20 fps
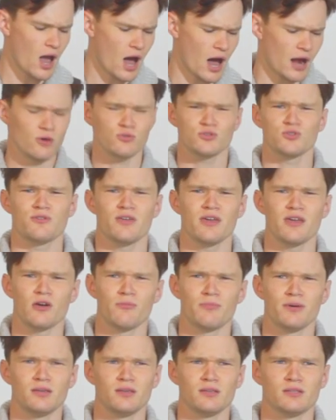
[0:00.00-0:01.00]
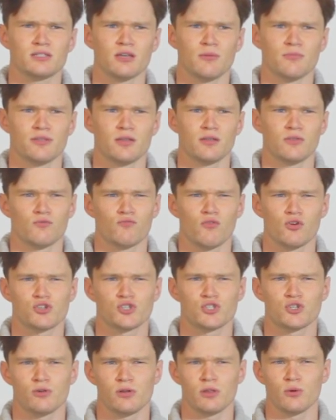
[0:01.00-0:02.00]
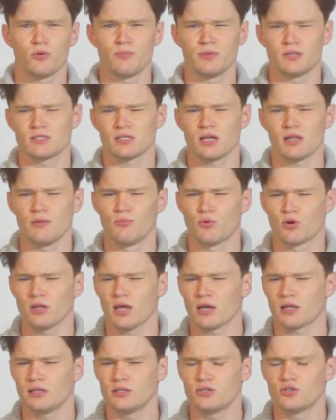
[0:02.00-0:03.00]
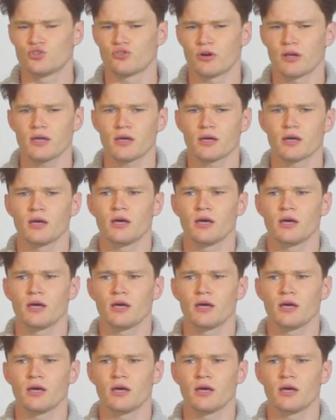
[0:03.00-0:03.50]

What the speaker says: And I also think it'd be something that Roger Sterling would be slightly more likely to drink.